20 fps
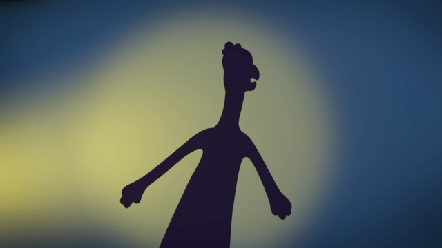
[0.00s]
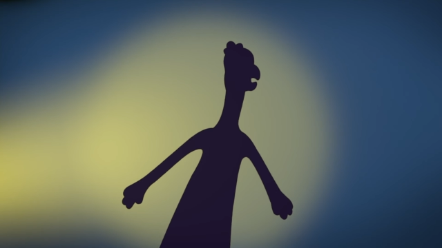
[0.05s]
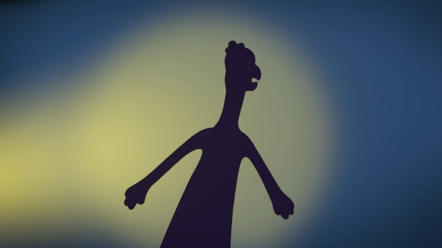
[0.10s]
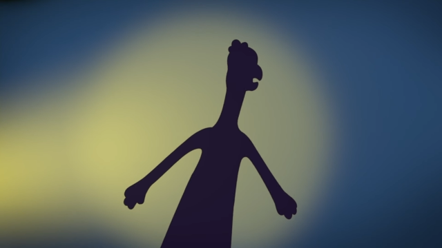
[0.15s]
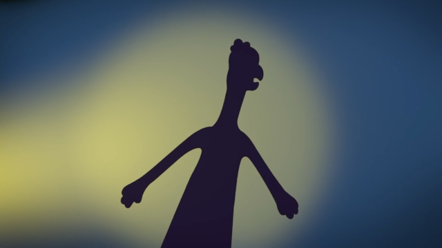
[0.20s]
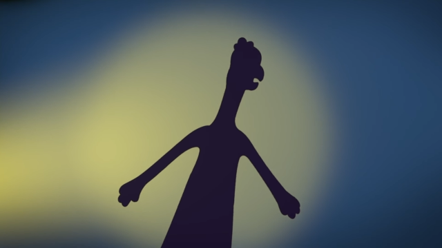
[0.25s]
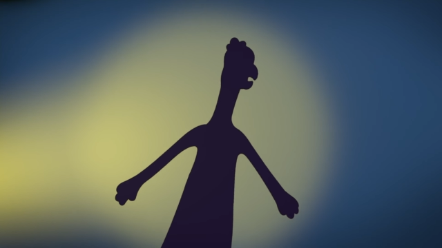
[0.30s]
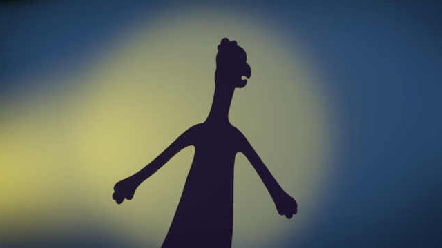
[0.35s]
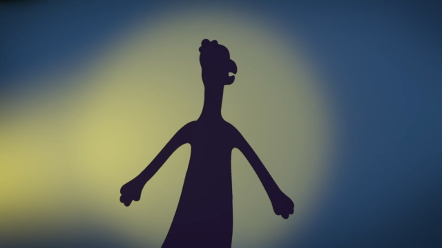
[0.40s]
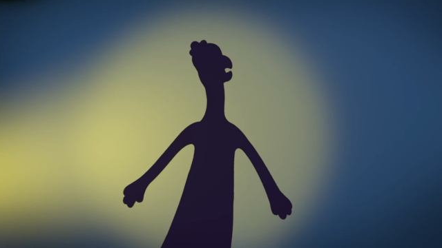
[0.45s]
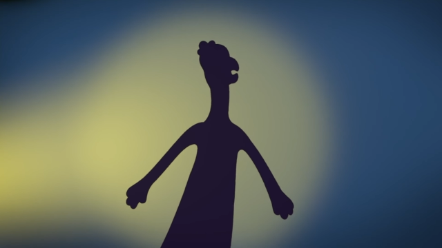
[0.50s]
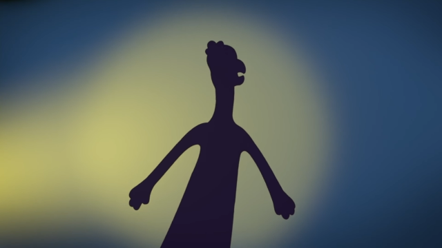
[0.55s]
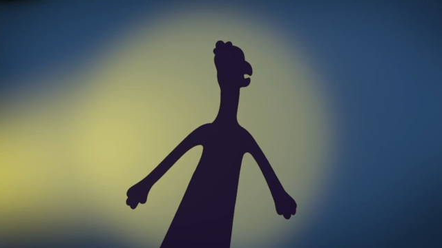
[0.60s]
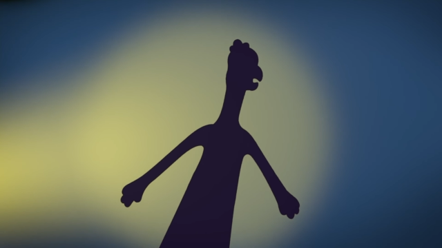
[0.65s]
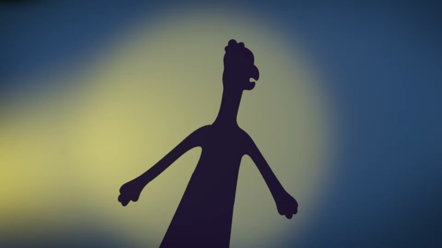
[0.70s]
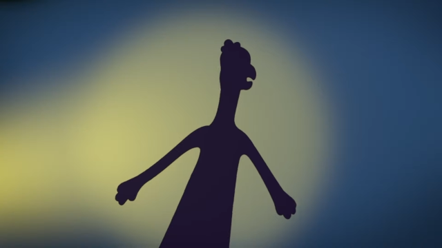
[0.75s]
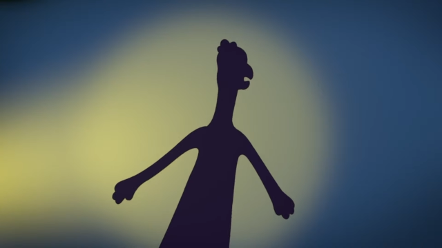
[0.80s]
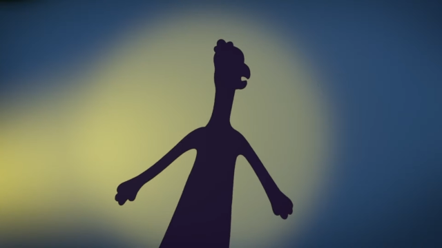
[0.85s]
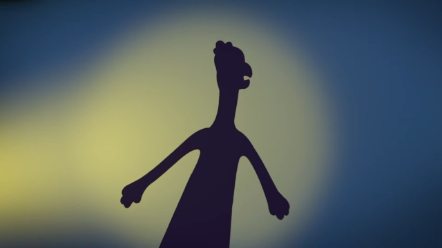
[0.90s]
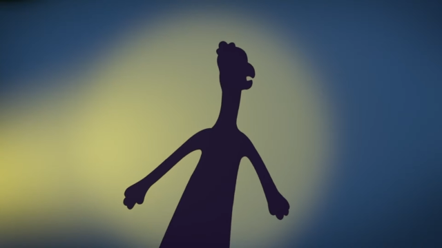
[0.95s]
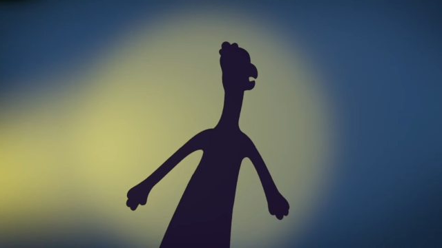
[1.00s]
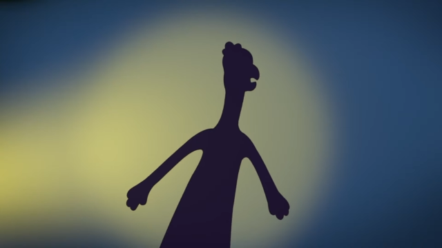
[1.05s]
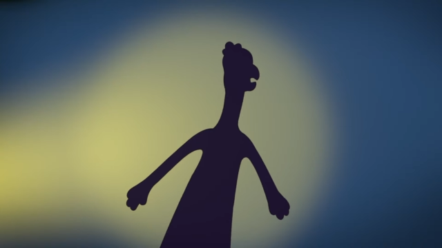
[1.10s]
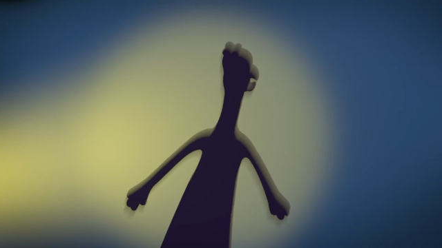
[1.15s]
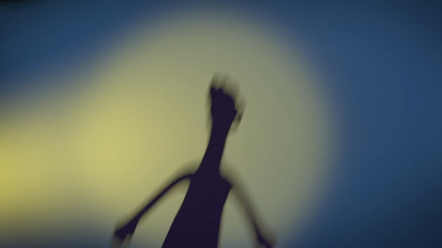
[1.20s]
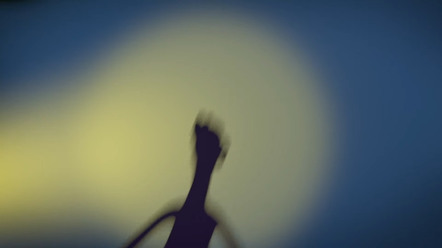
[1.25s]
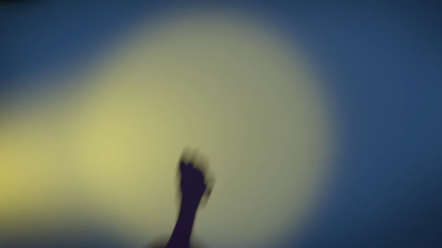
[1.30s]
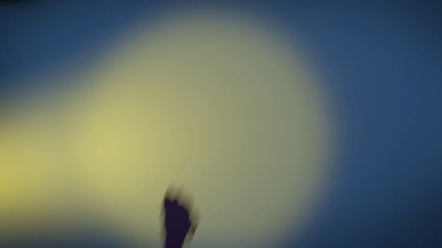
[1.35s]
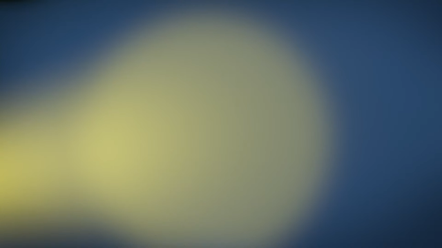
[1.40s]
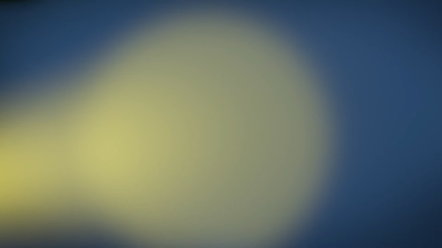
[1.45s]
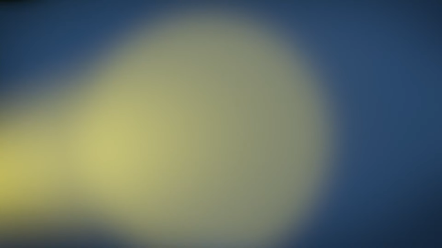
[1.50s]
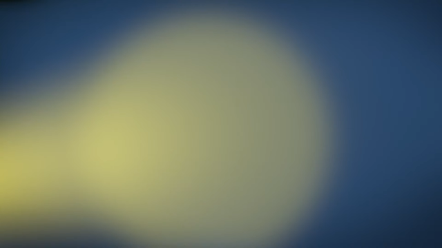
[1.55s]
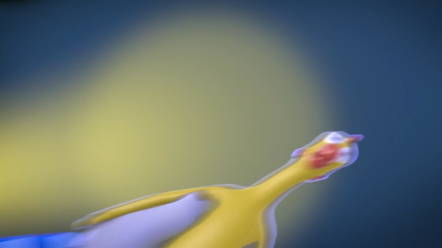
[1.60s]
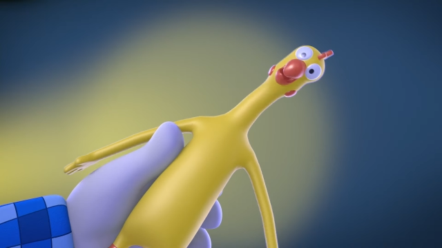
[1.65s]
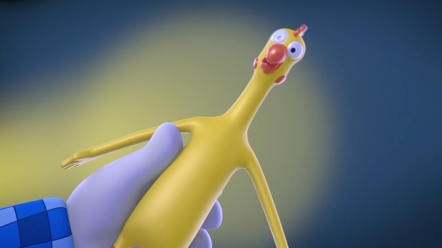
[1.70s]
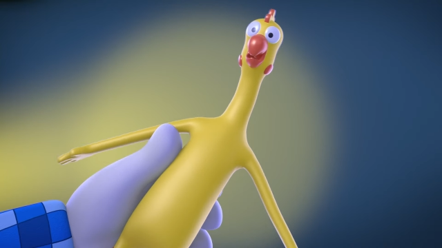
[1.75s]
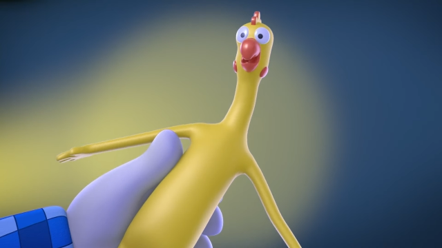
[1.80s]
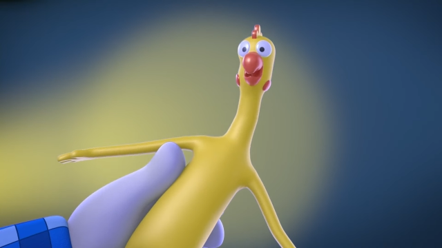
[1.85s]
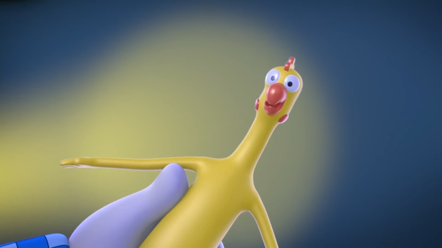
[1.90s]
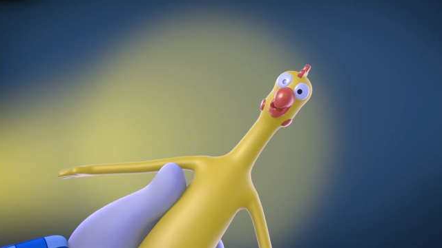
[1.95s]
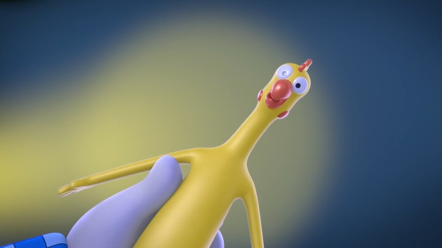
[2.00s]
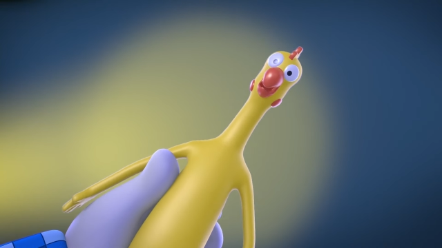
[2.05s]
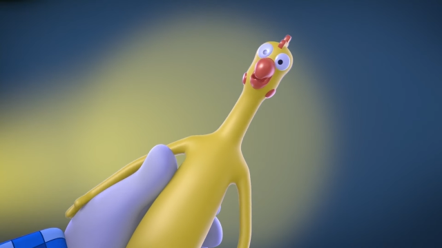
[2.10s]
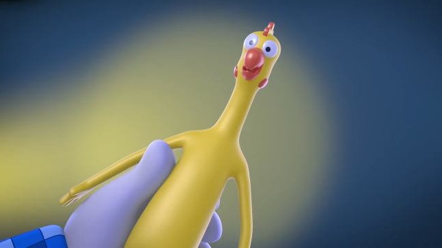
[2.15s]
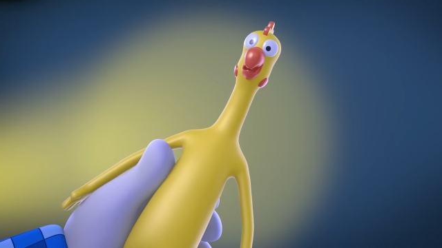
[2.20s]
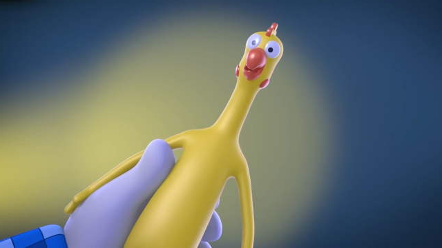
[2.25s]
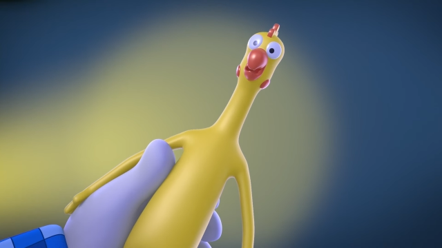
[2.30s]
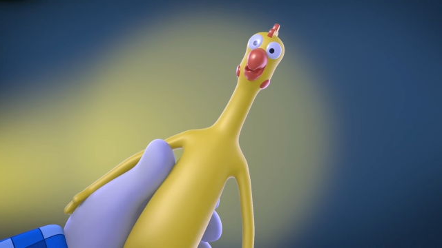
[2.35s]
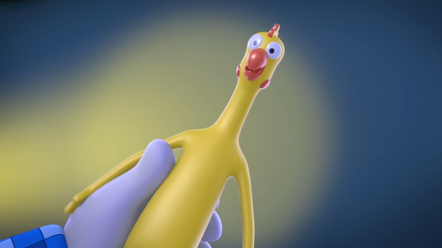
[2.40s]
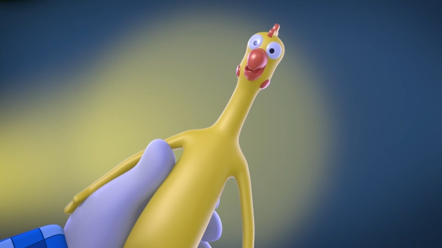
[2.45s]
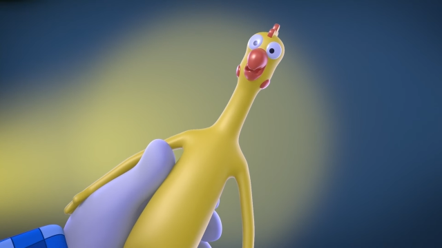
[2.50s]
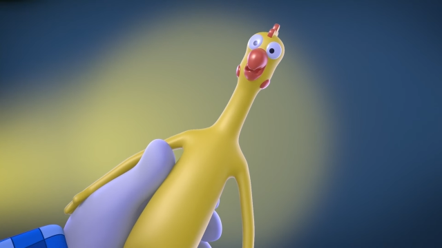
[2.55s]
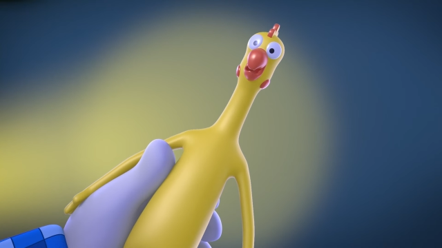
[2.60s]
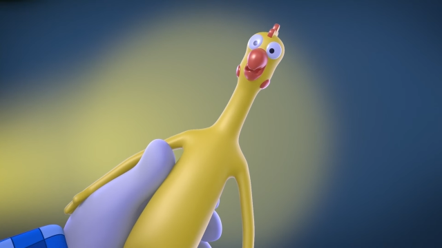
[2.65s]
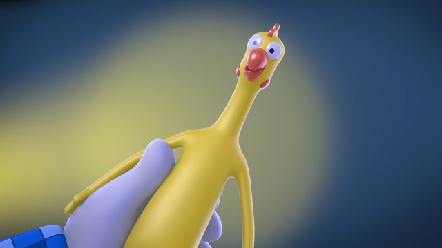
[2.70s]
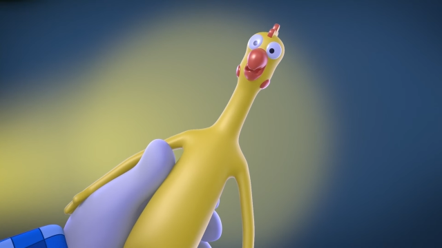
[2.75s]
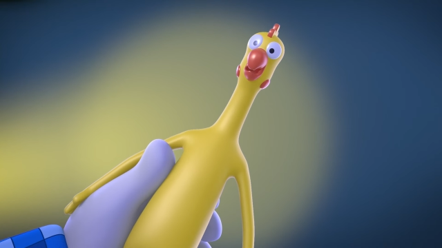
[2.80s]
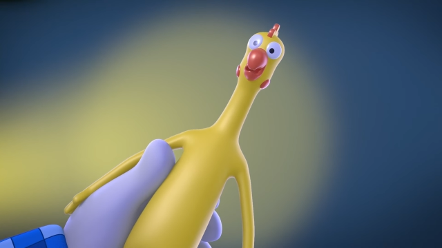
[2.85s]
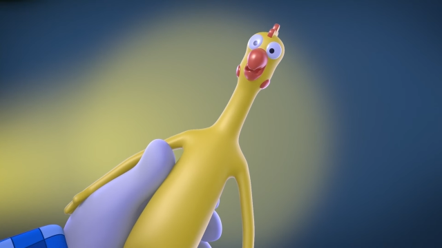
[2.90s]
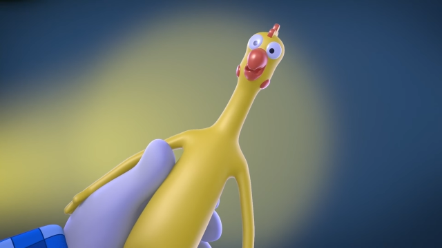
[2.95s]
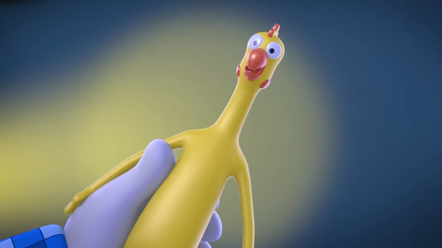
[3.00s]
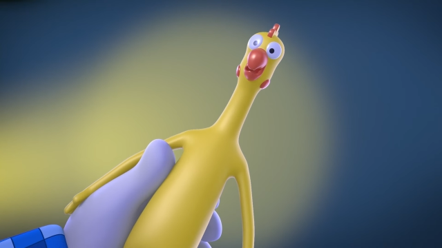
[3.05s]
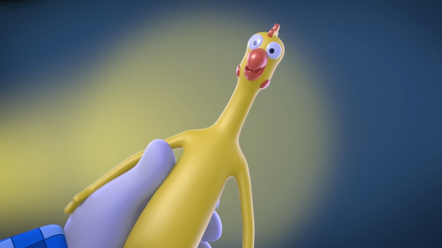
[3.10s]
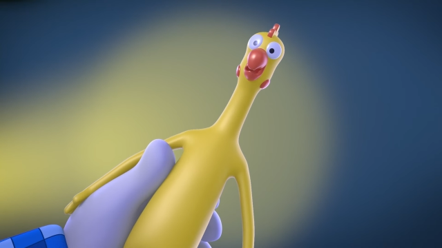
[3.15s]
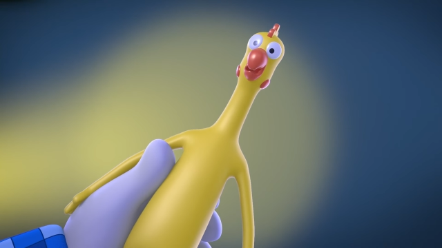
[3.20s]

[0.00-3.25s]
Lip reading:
No face is visible, so there are no lips to read.